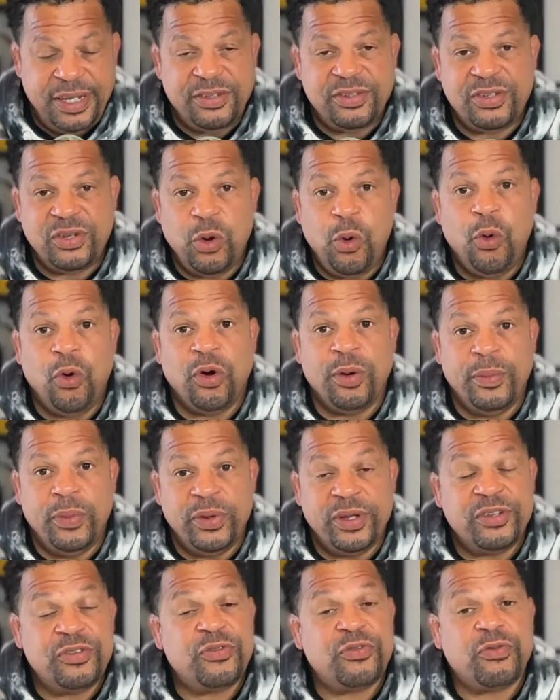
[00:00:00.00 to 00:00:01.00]
horrible.
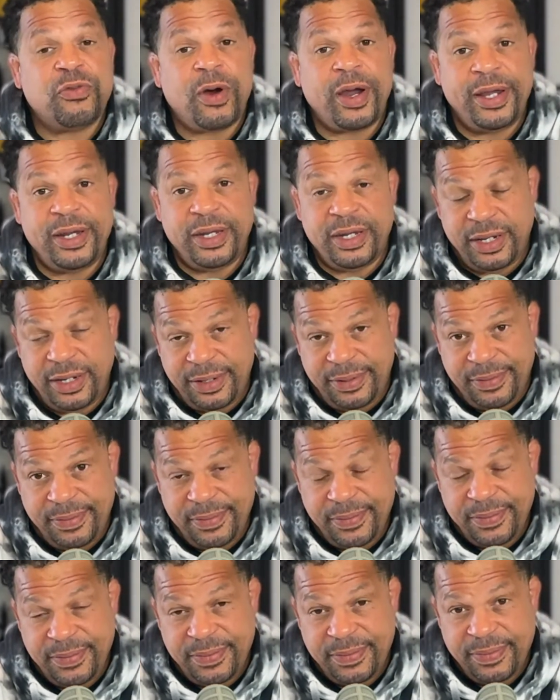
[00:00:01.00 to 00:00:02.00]
It's frightening.
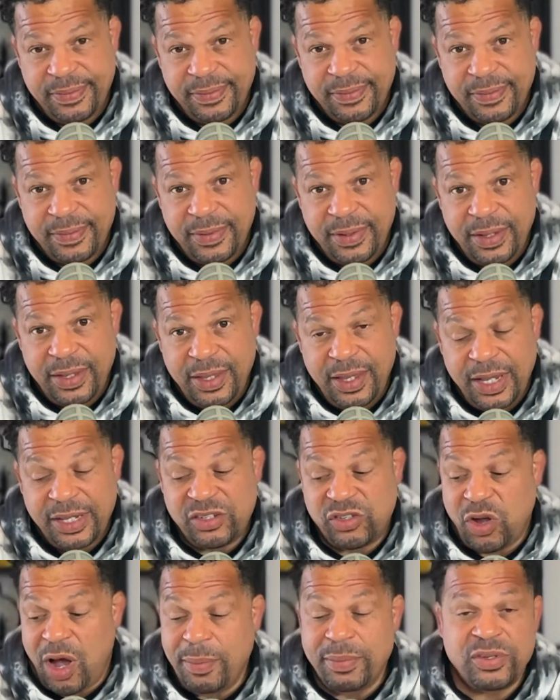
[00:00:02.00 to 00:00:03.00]
And
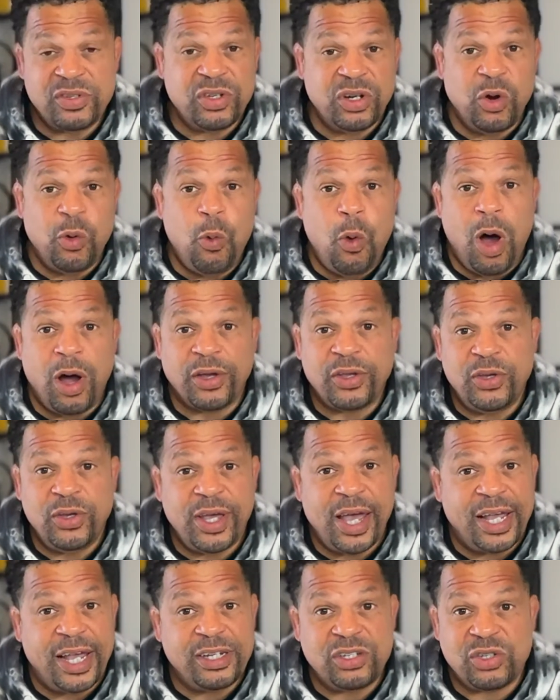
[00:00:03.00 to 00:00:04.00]
so I'm just going to walk you
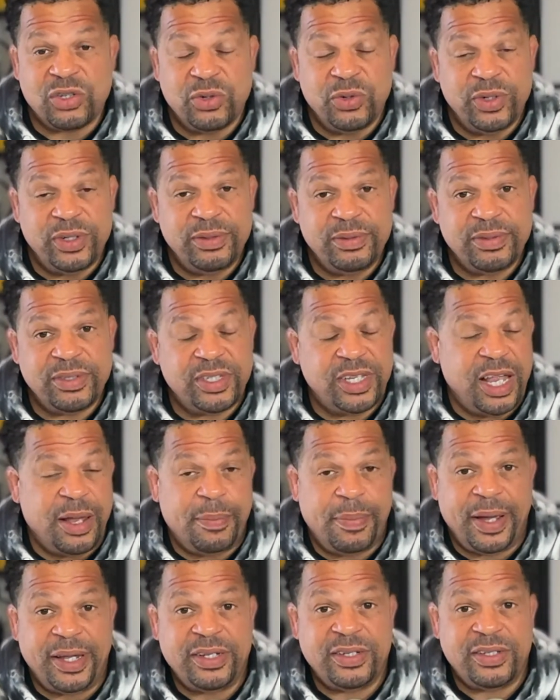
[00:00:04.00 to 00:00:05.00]
guys through it step
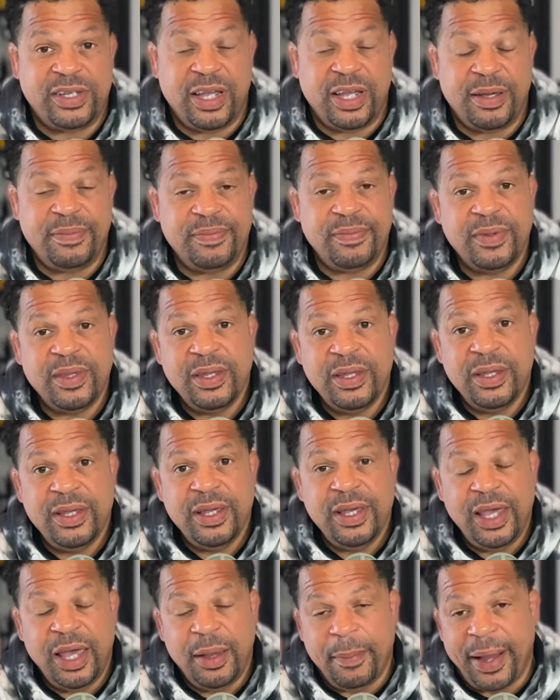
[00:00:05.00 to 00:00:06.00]
by step.
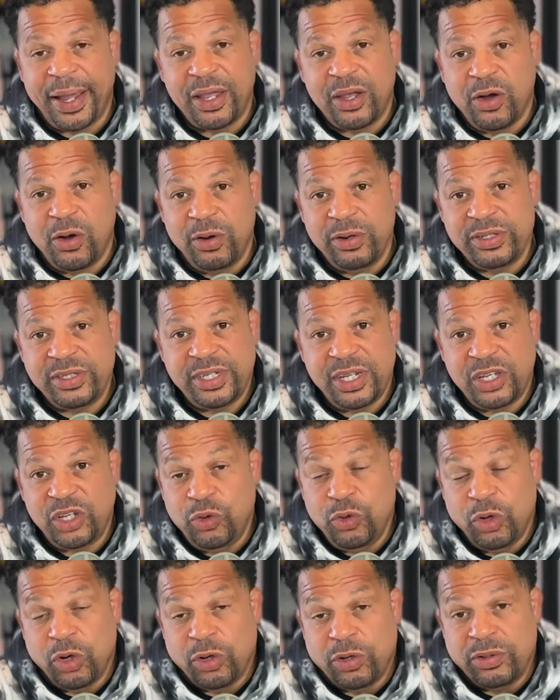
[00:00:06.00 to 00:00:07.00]
And my goal is that
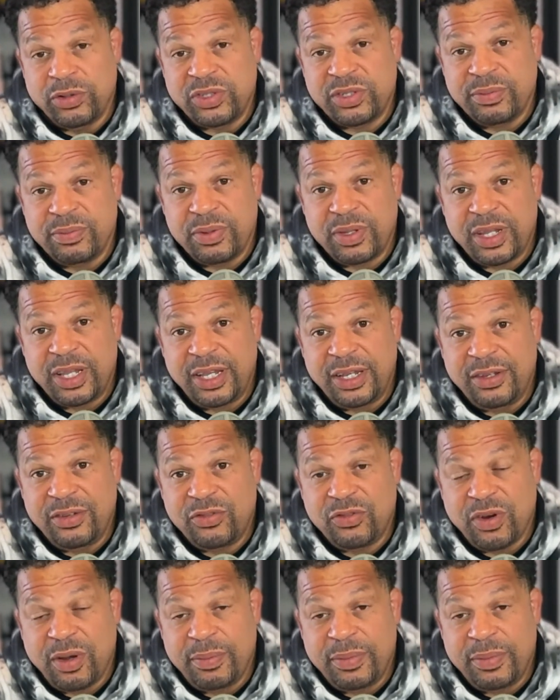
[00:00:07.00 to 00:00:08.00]
you learn some things
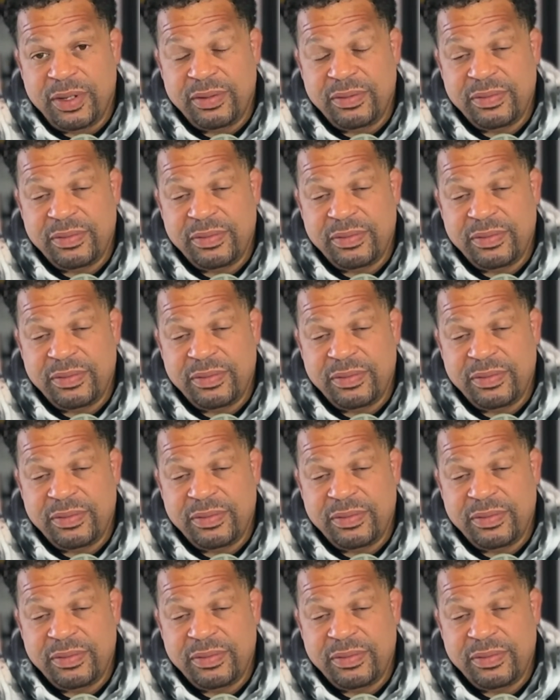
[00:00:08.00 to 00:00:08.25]
from it.